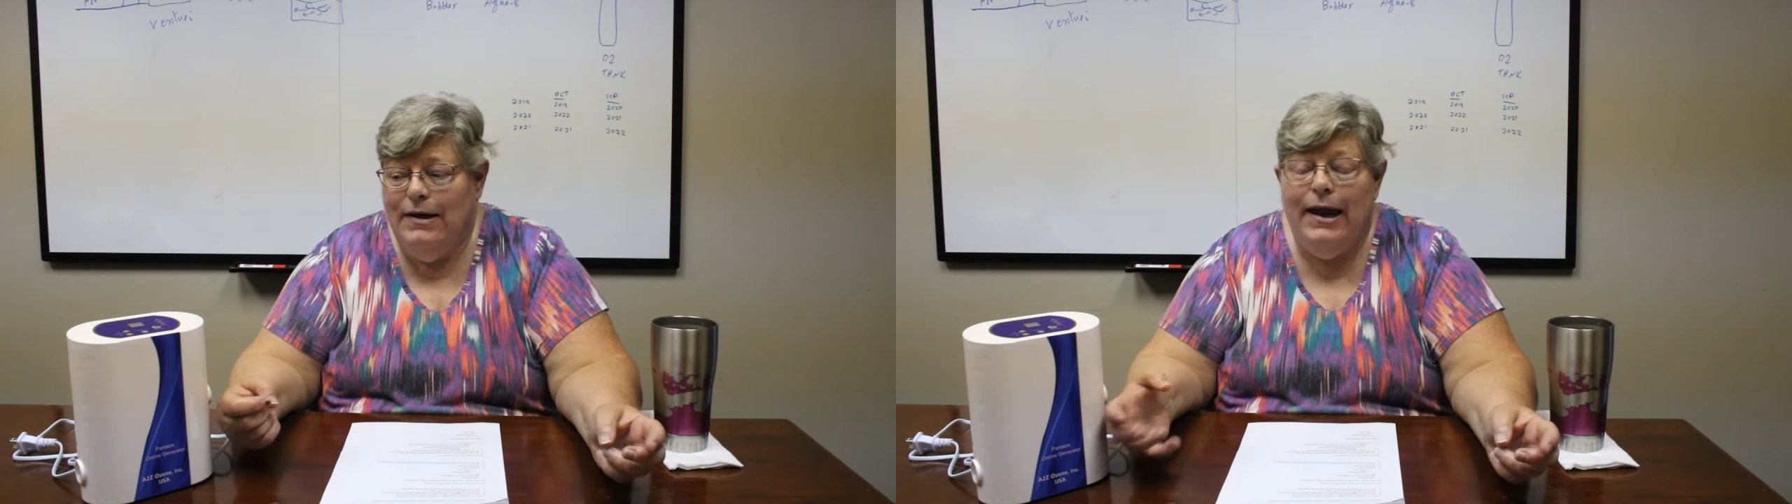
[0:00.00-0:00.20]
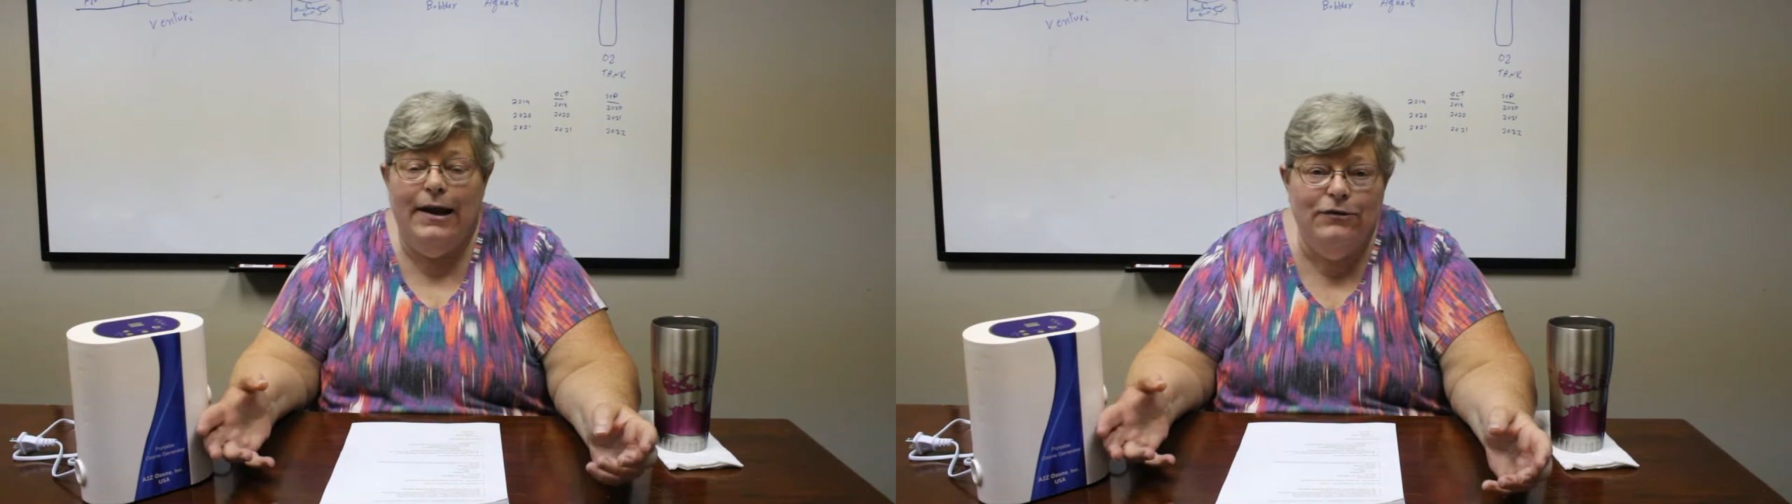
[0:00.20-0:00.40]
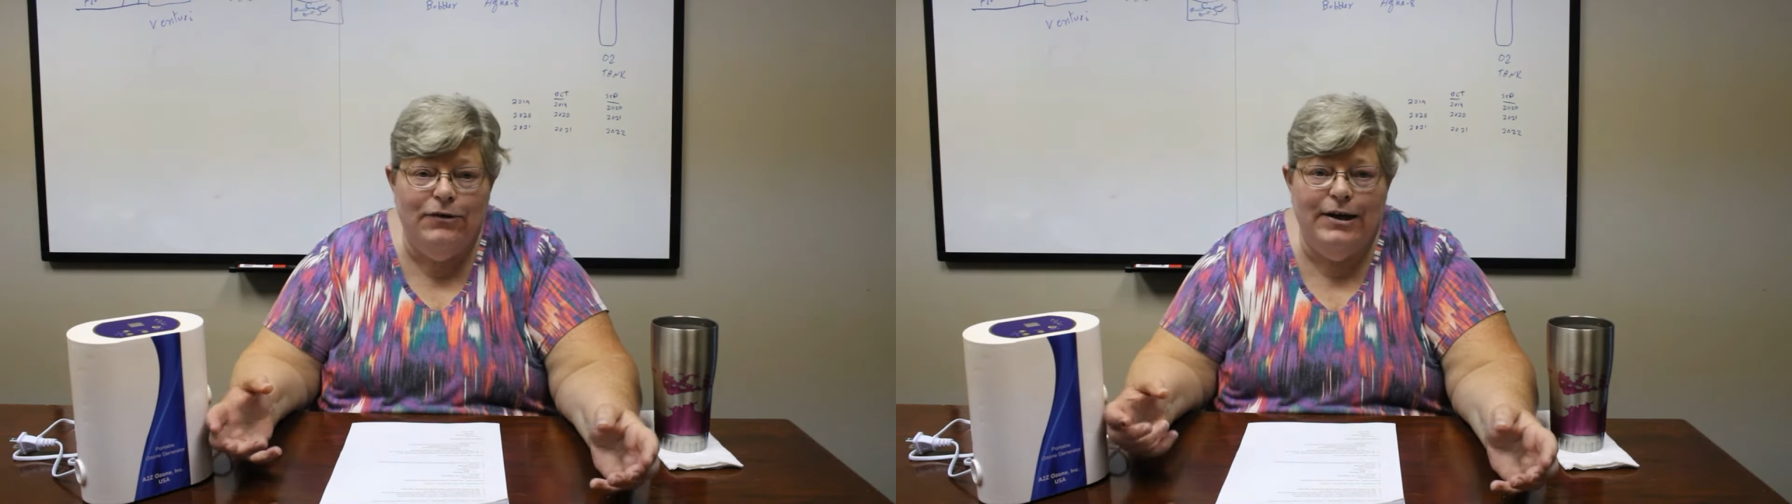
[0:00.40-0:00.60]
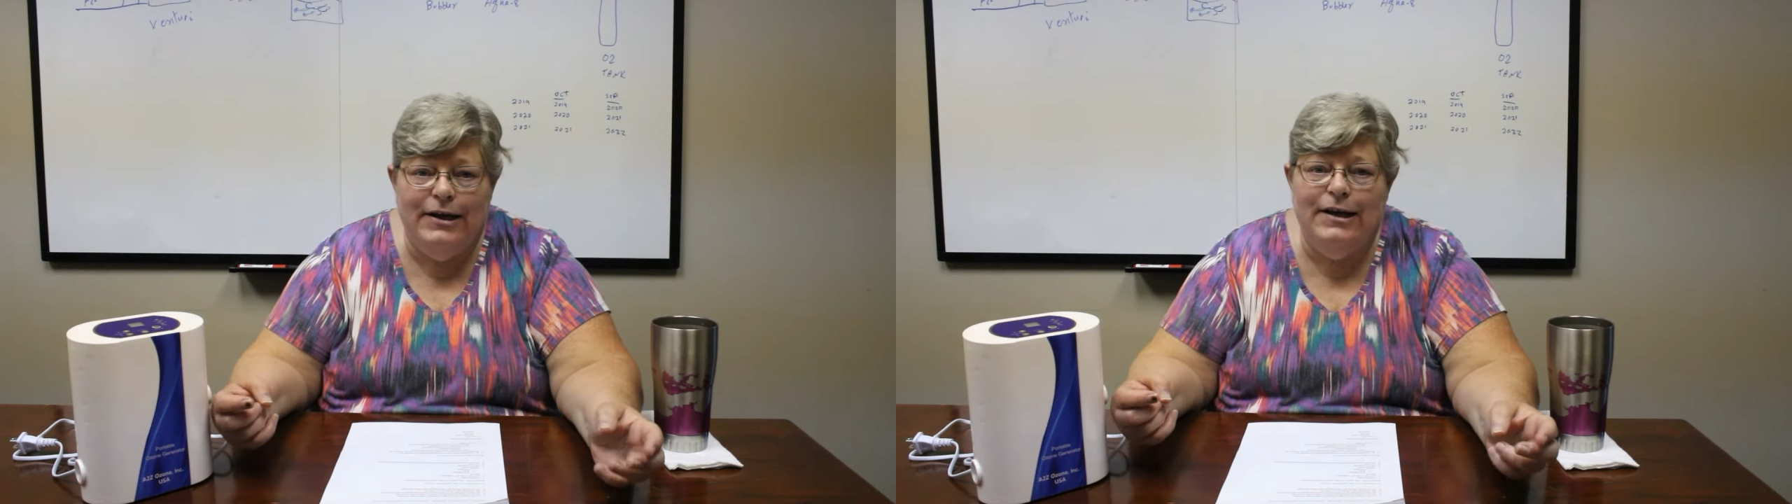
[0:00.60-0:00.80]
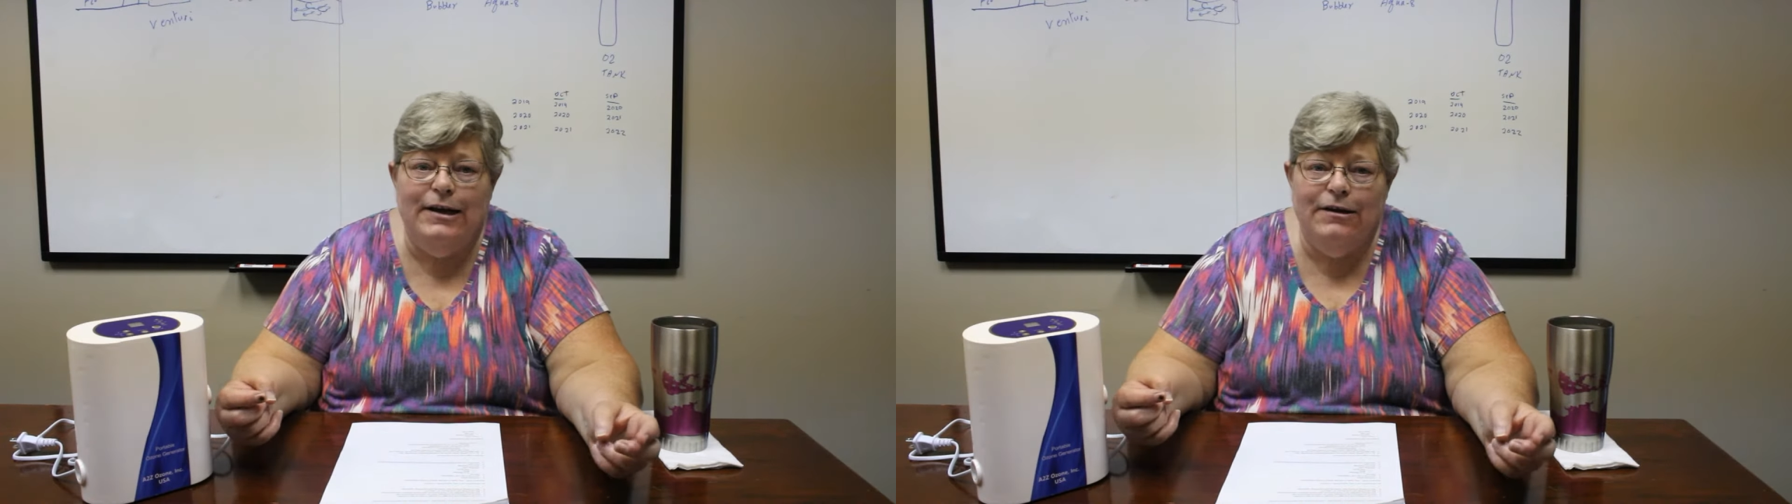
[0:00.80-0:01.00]
and
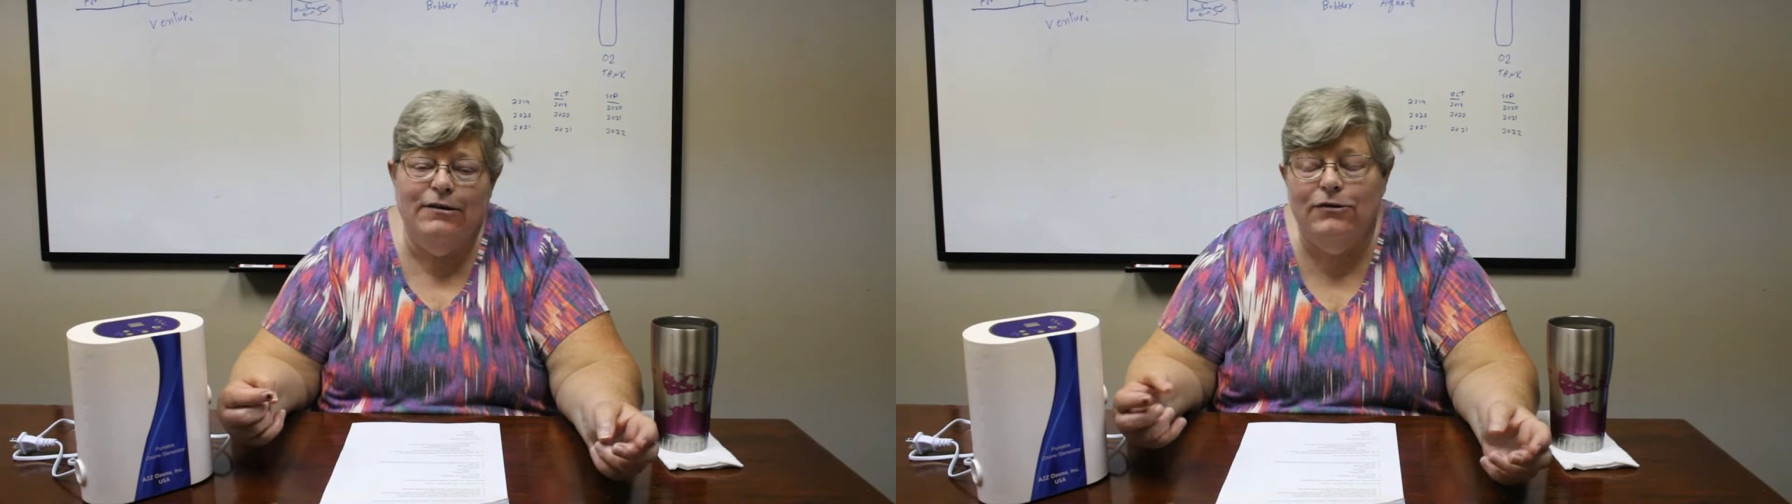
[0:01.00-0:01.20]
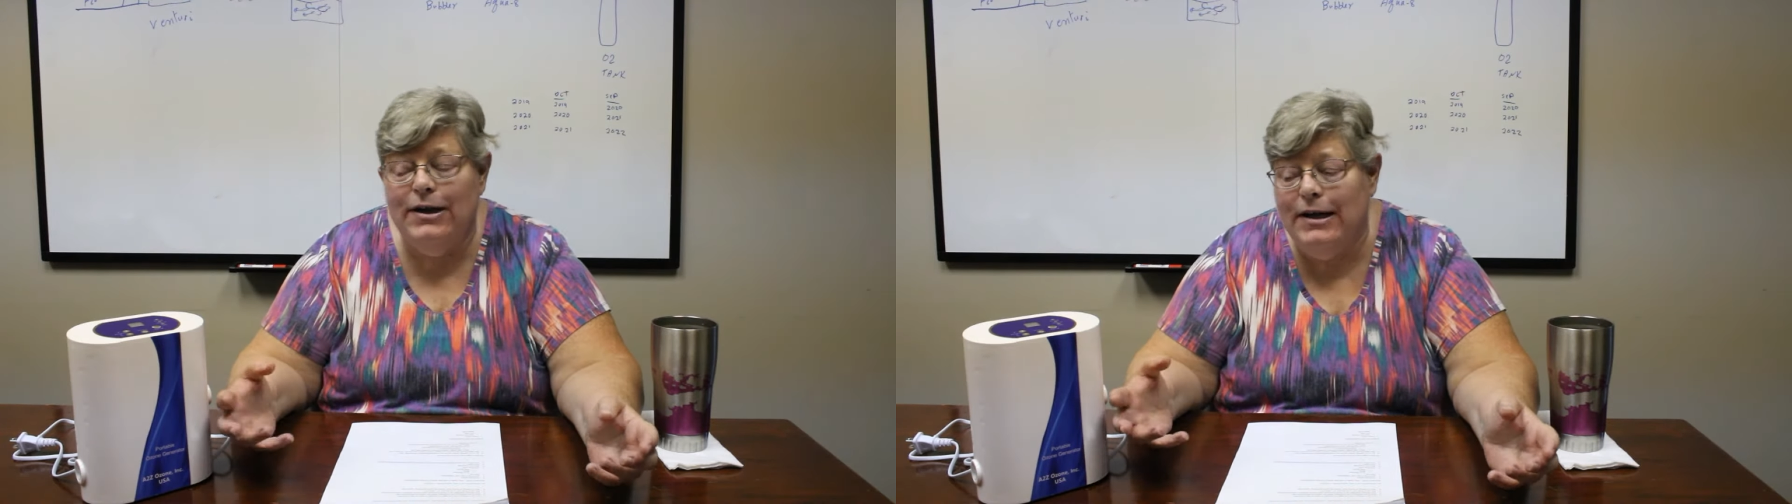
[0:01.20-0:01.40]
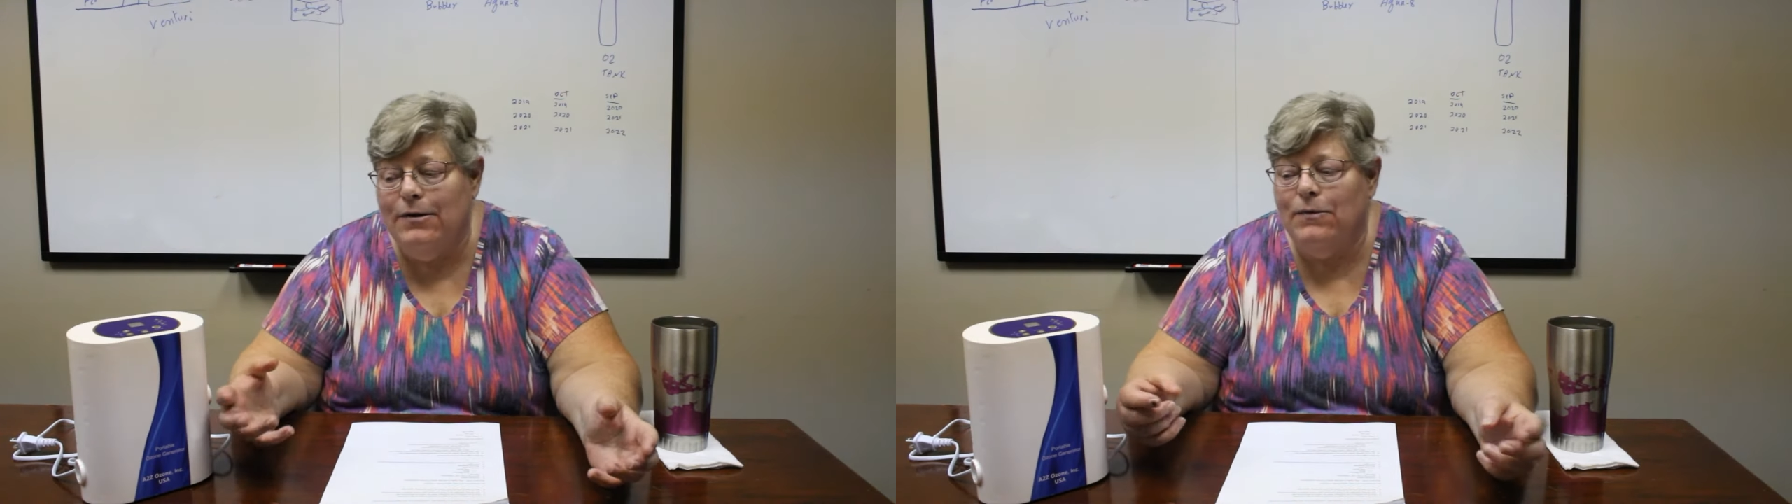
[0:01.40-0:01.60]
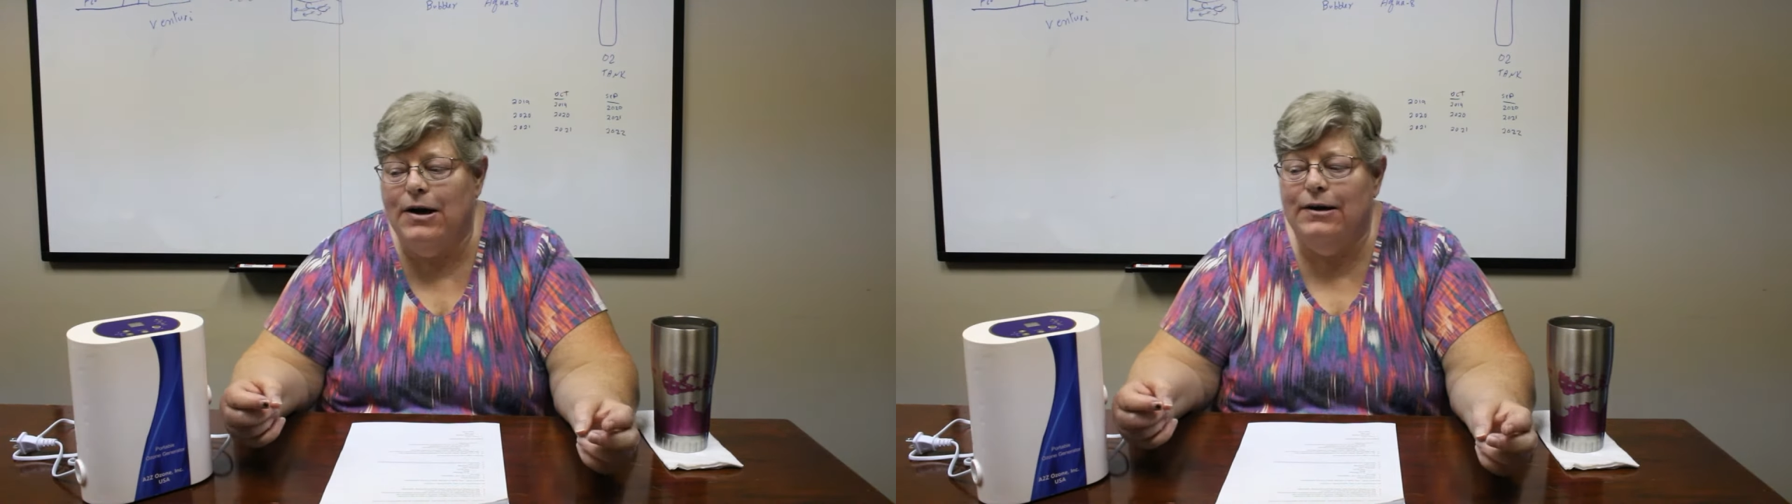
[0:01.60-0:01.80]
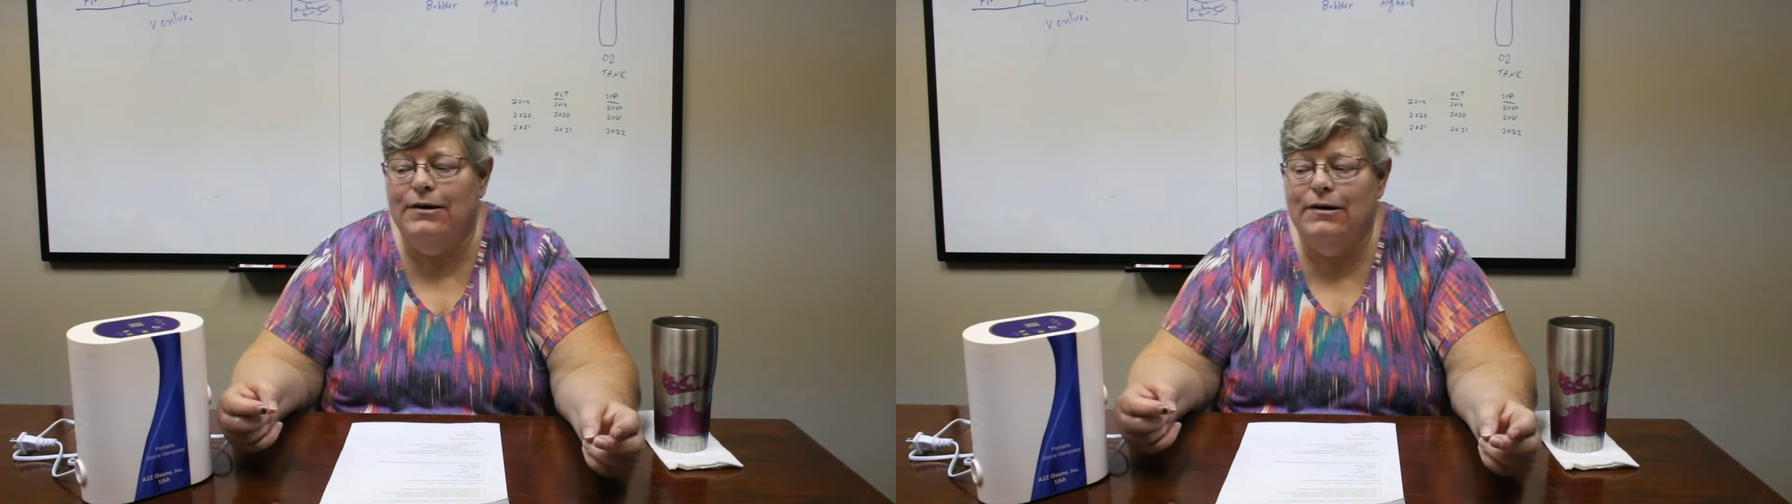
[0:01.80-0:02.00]
drinking
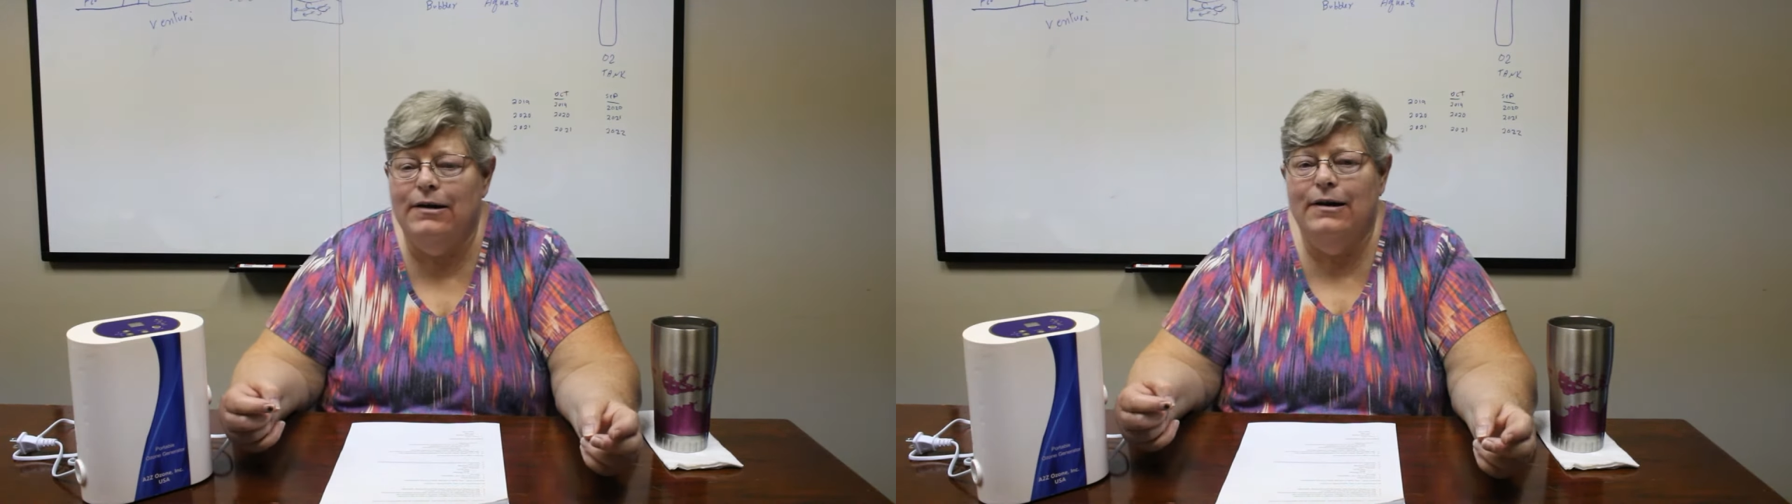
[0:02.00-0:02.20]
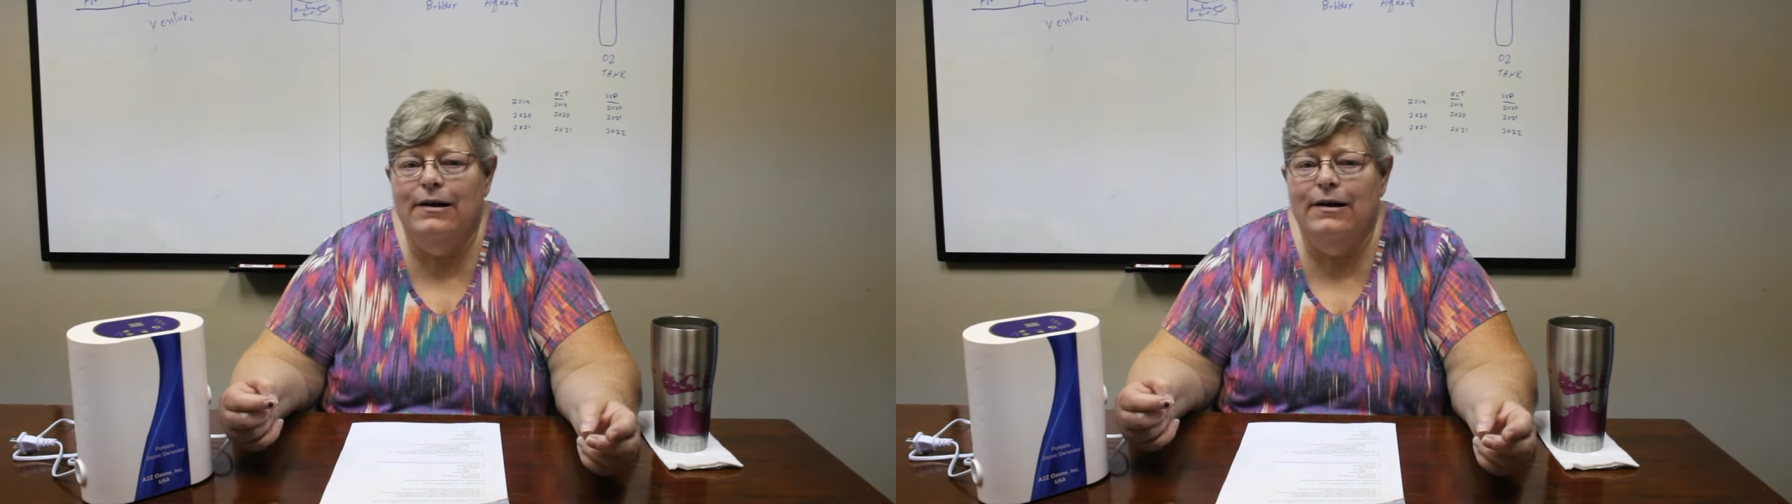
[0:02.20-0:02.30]
water.